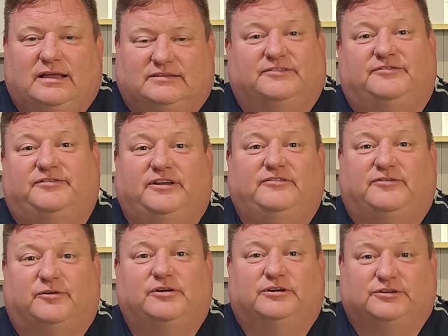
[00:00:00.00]
a fend
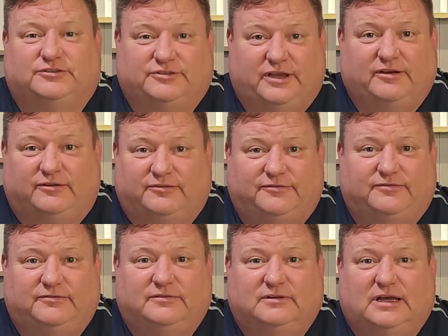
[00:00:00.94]
for
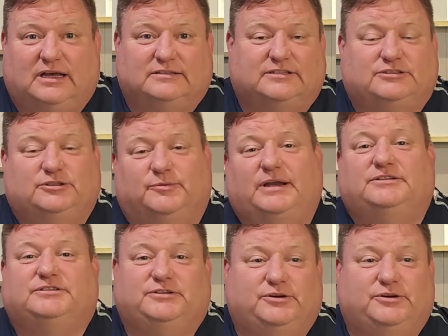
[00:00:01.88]
yourself situation.